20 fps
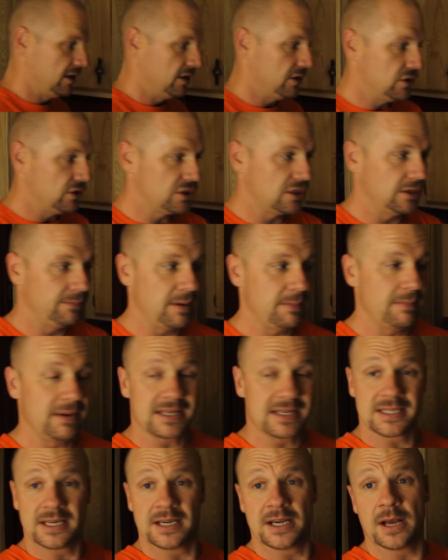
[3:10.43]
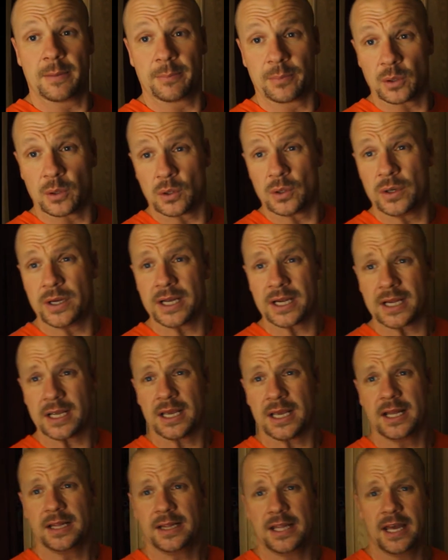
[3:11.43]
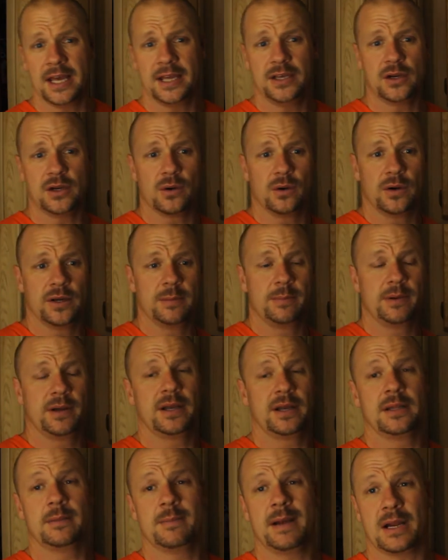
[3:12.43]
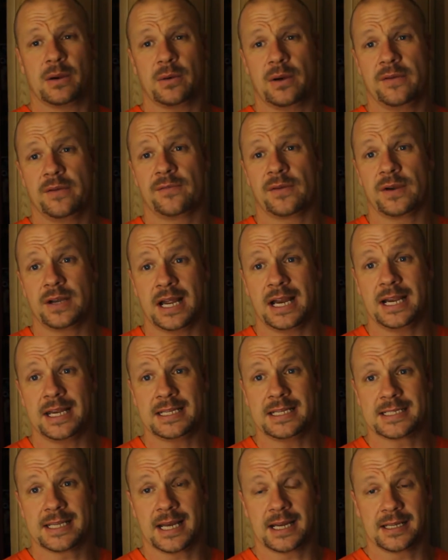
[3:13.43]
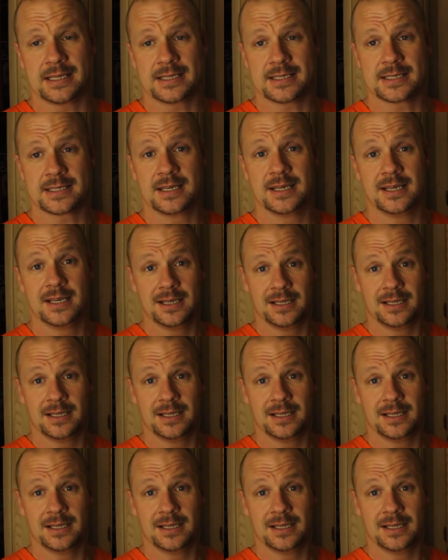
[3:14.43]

You should be mixing it up real quick and then you're going to put it in the microwave for 90 seconds.